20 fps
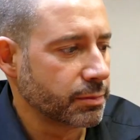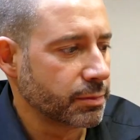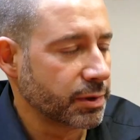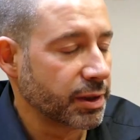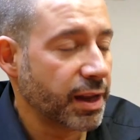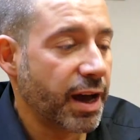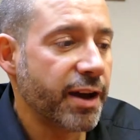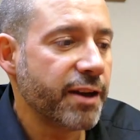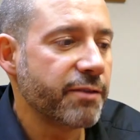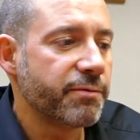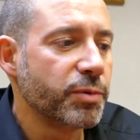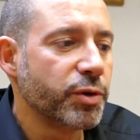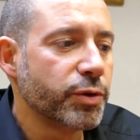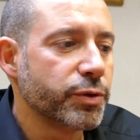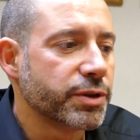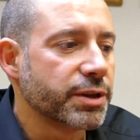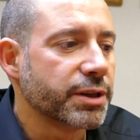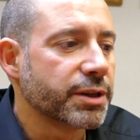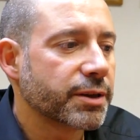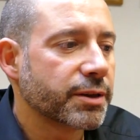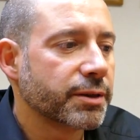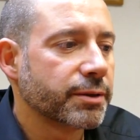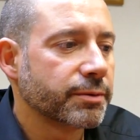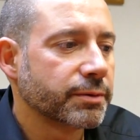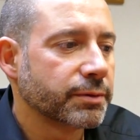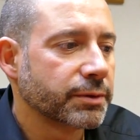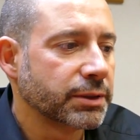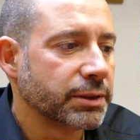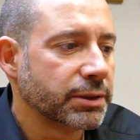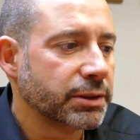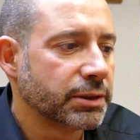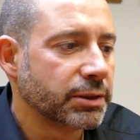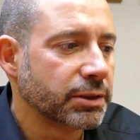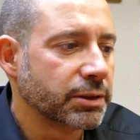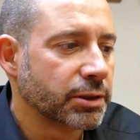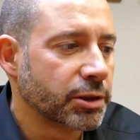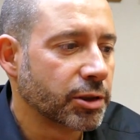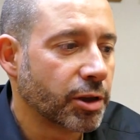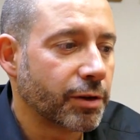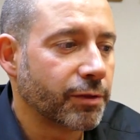live music, uh,
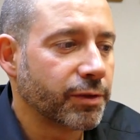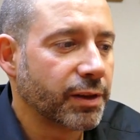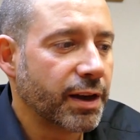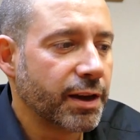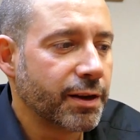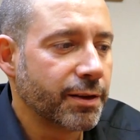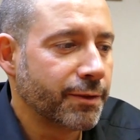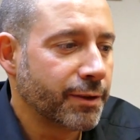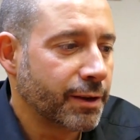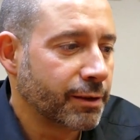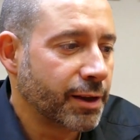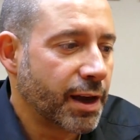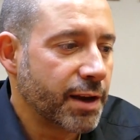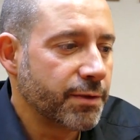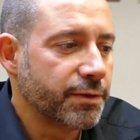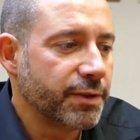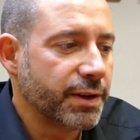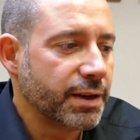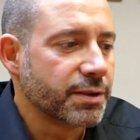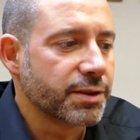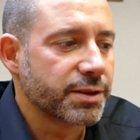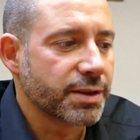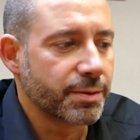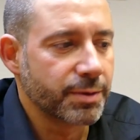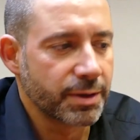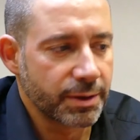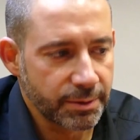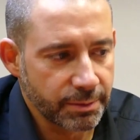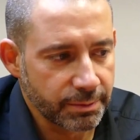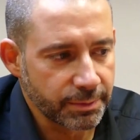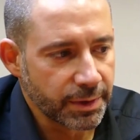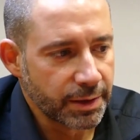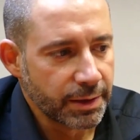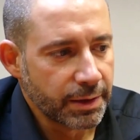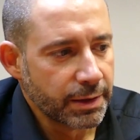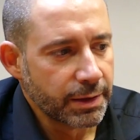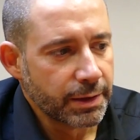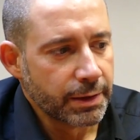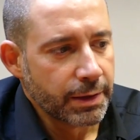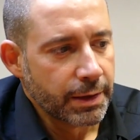a lot of line of live events. I mean,
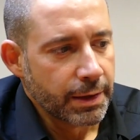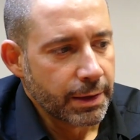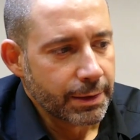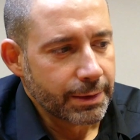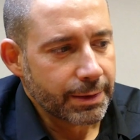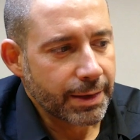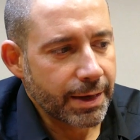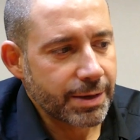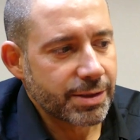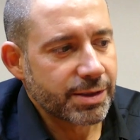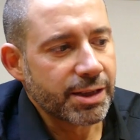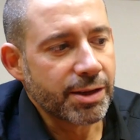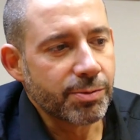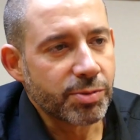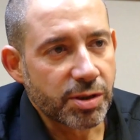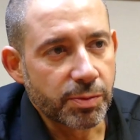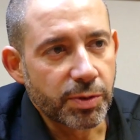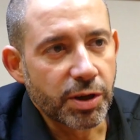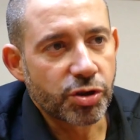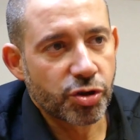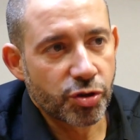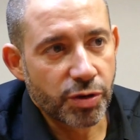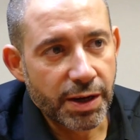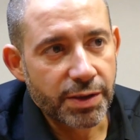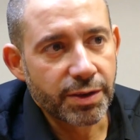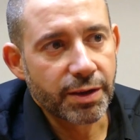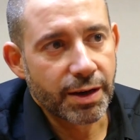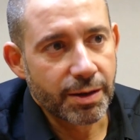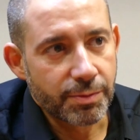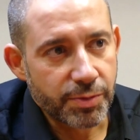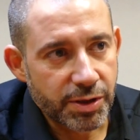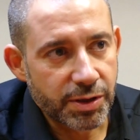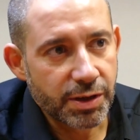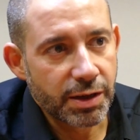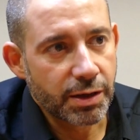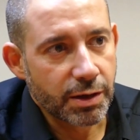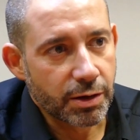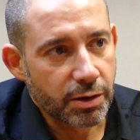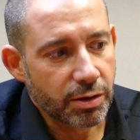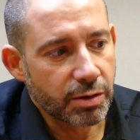that seems to be a trend that I'm
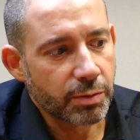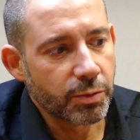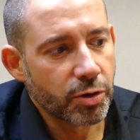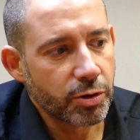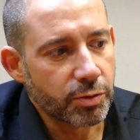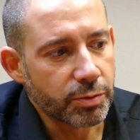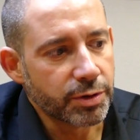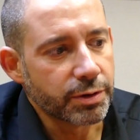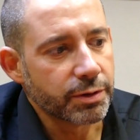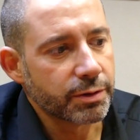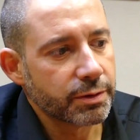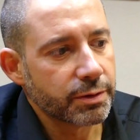seeing at the moment.